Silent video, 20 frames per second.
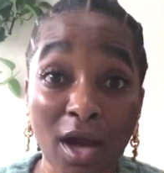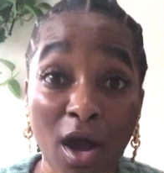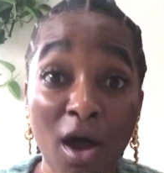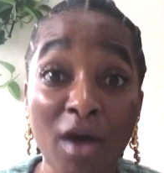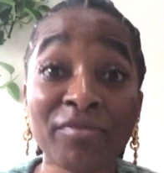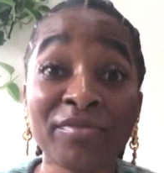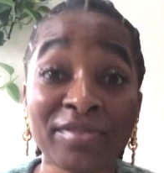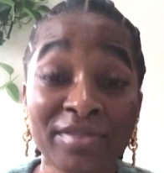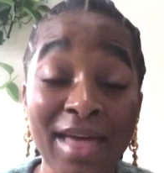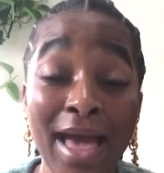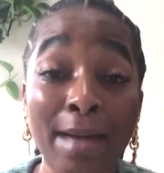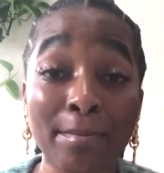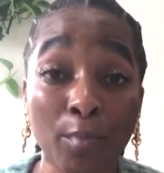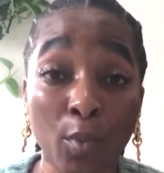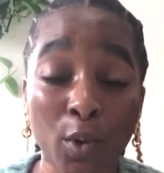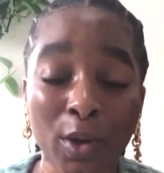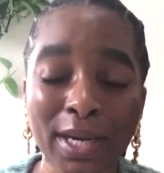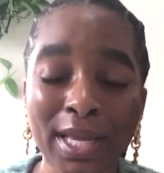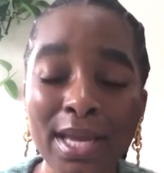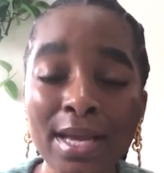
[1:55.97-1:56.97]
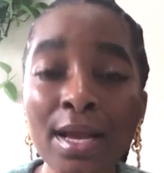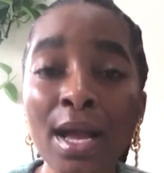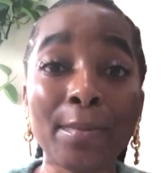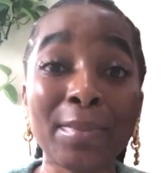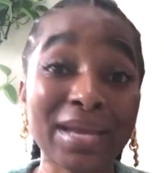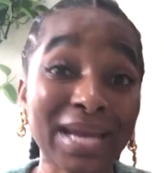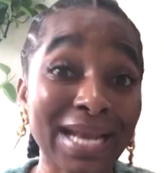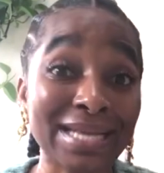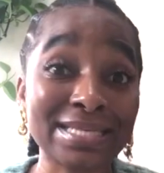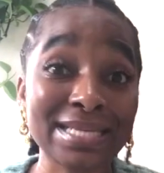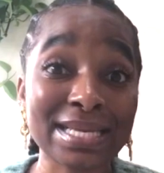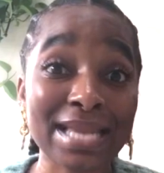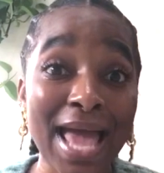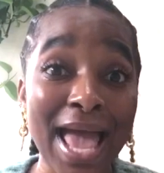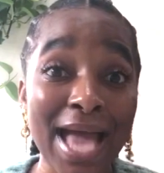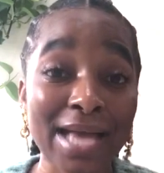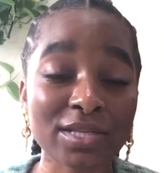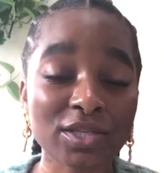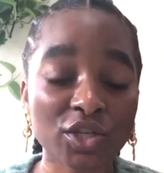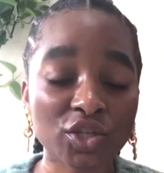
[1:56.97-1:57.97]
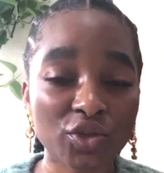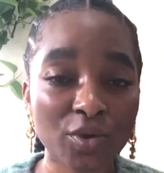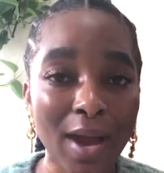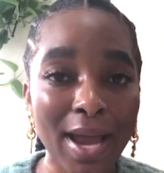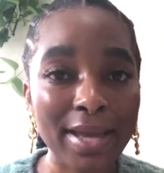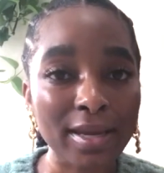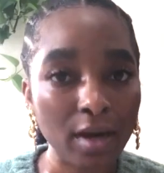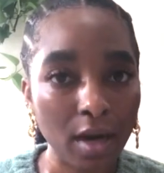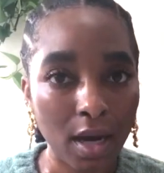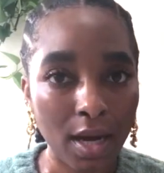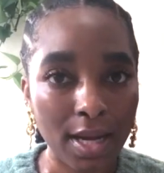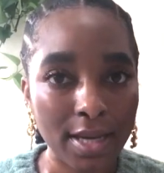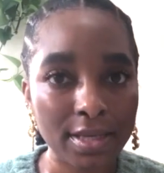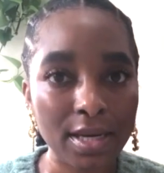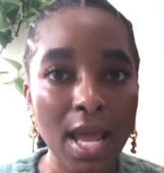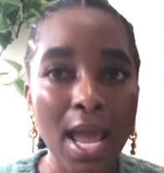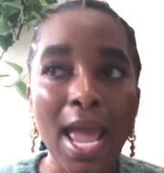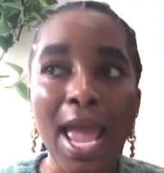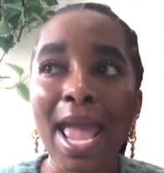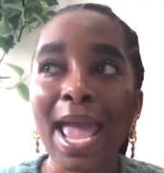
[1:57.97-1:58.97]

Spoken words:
off that morning, and I did ask to try it on.